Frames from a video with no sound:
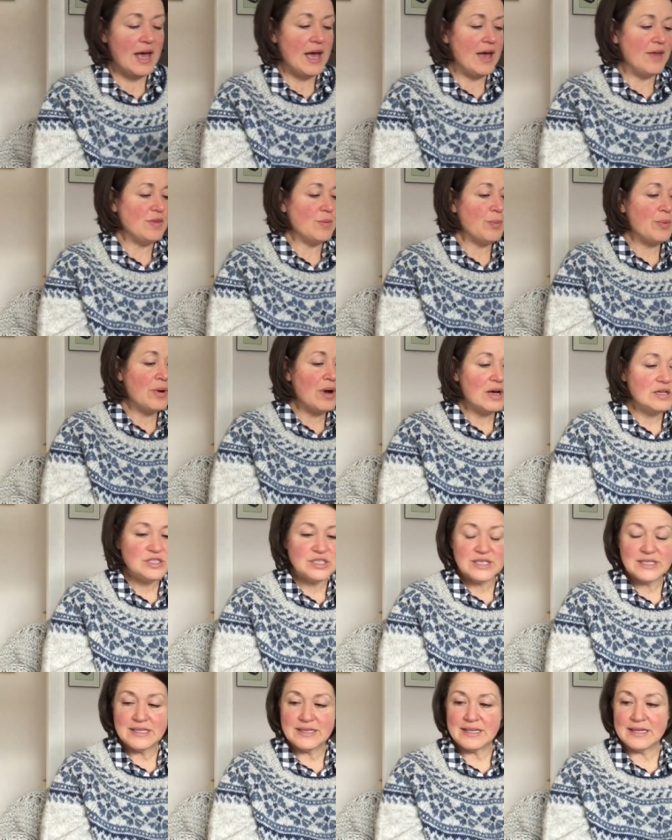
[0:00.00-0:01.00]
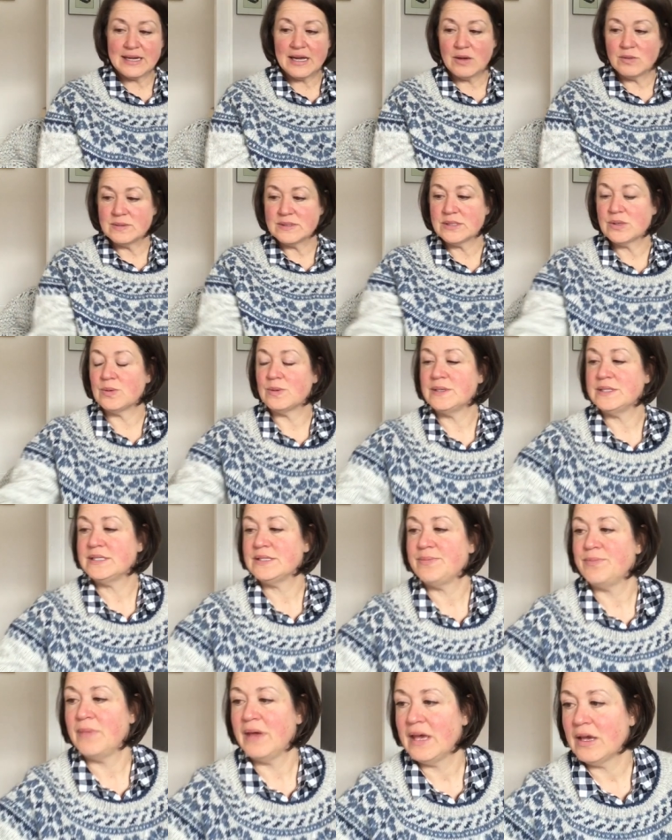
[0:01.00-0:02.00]
And the project that I was going
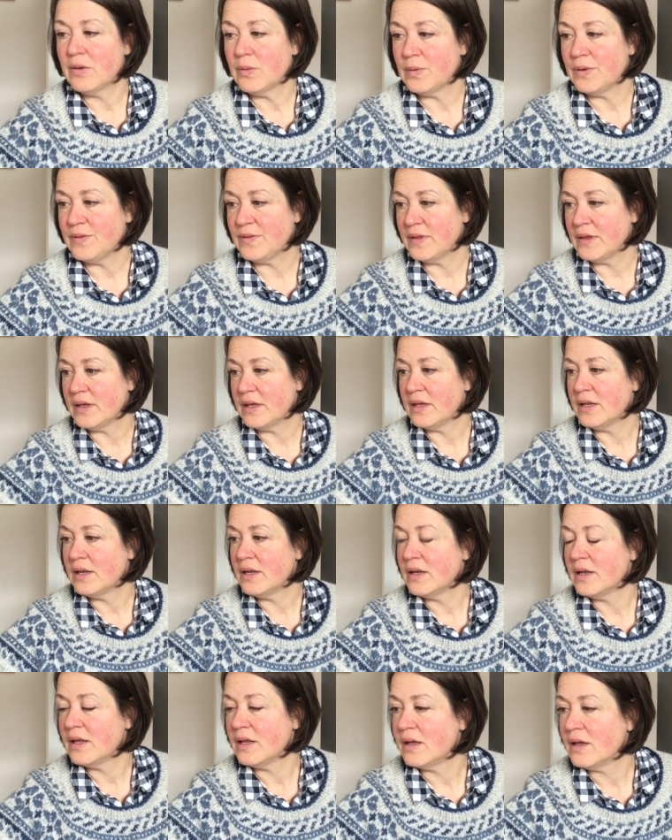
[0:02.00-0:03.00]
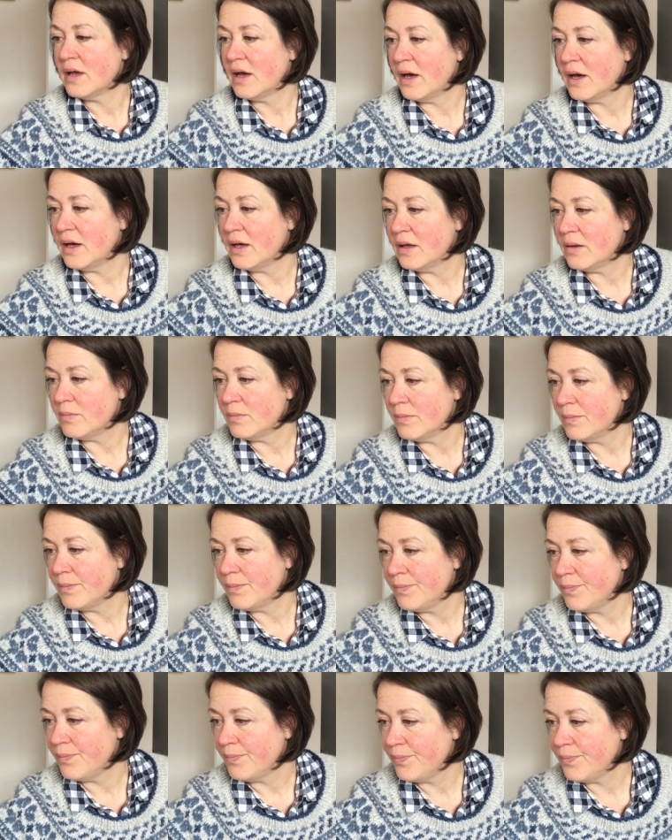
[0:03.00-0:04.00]
to make with it, and
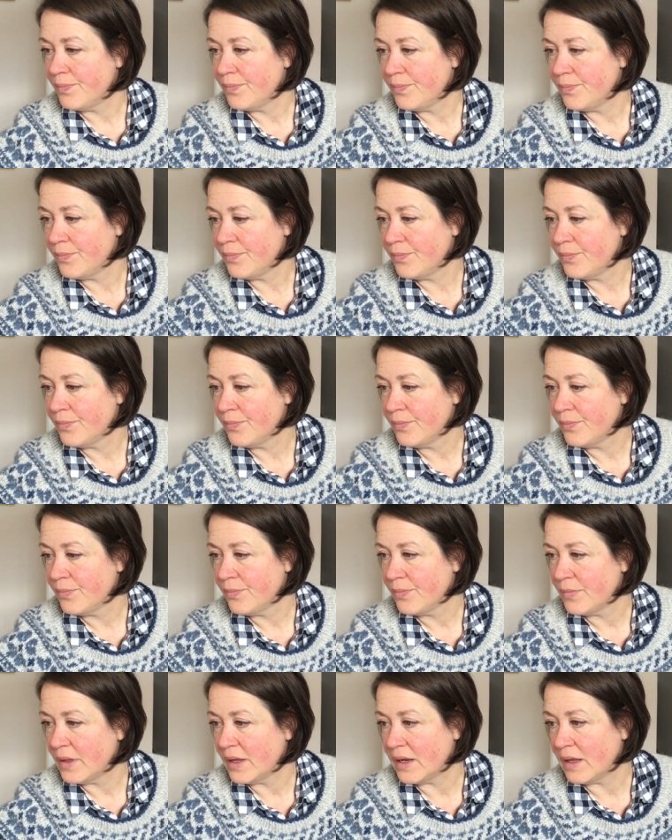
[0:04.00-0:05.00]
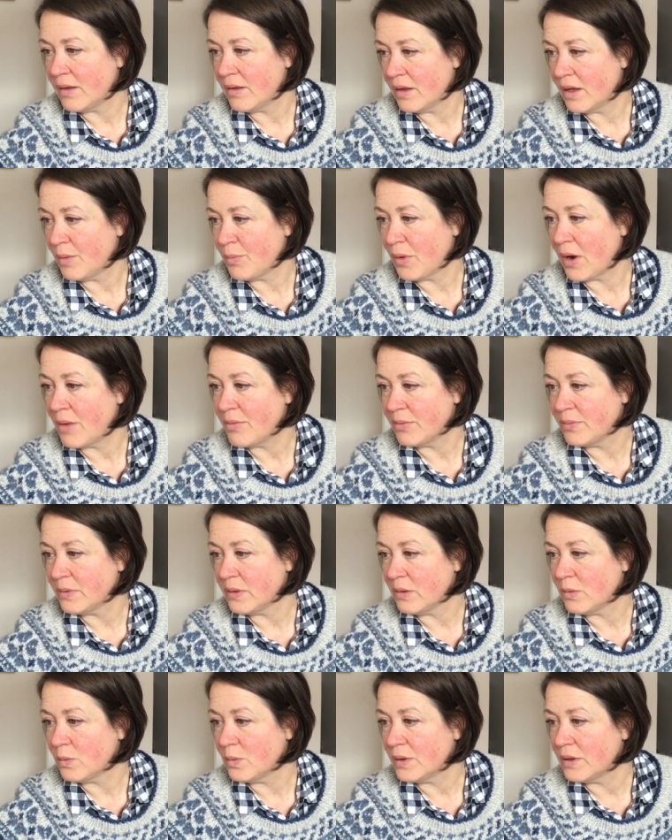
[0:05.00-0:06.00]
I
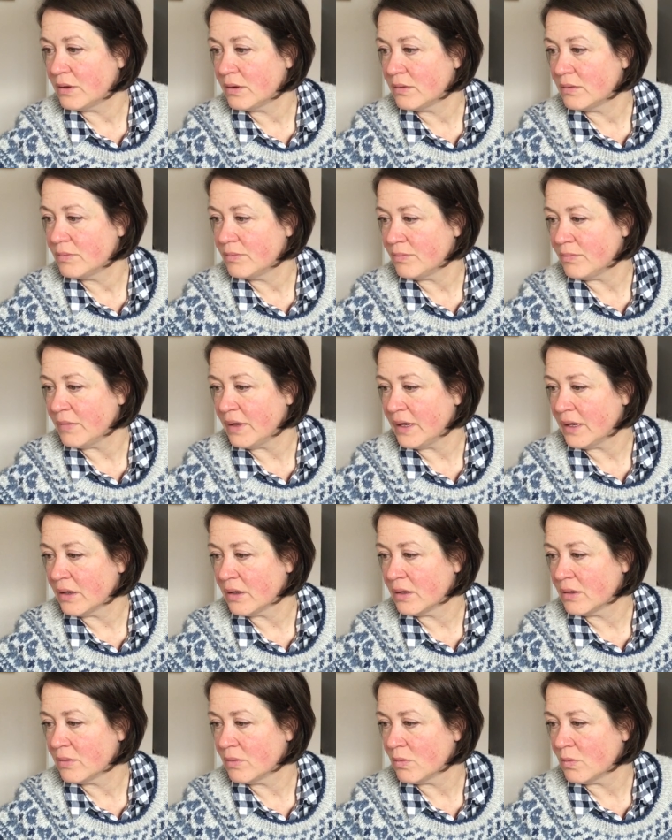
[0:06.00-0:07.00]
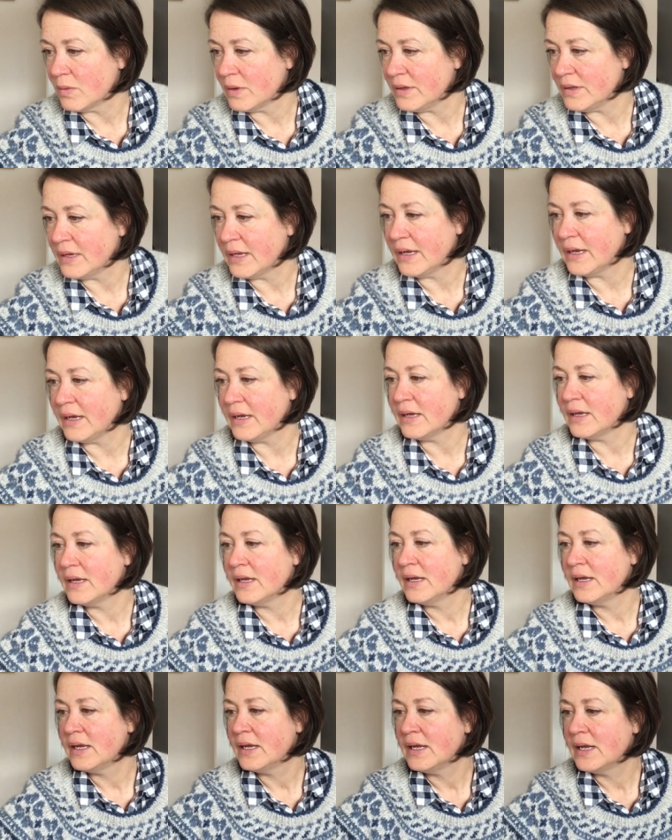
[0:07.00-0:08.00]
probably will make one day,
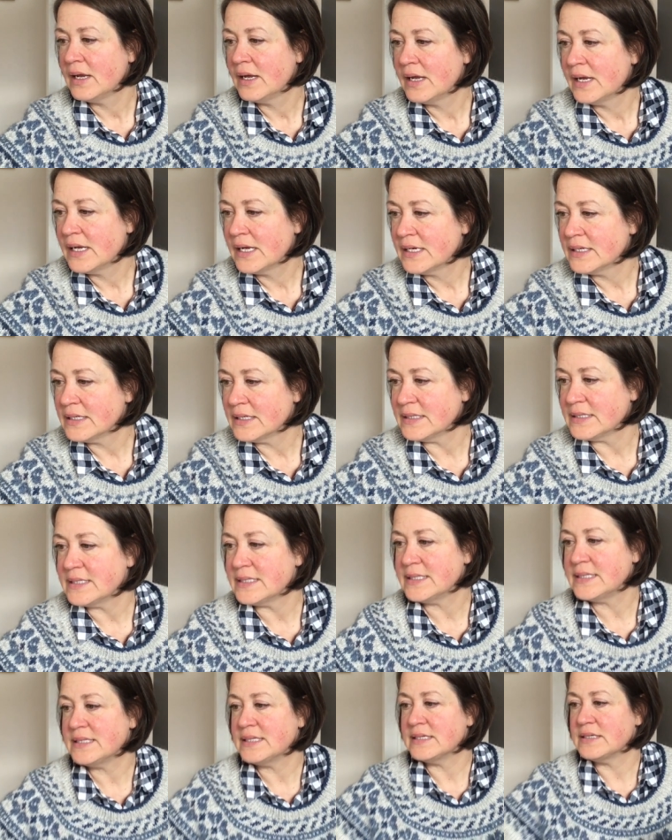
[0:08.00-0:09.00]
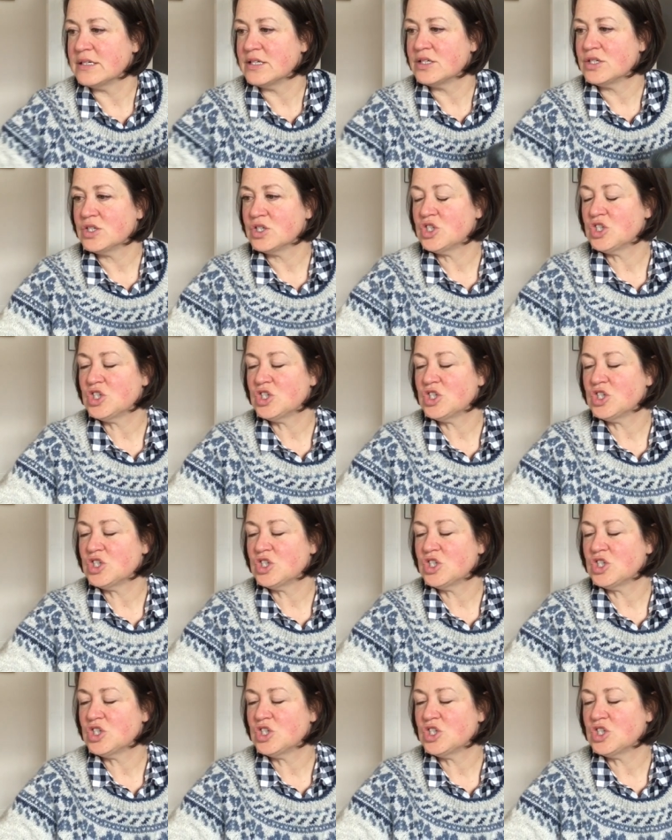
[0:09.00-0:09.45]
is the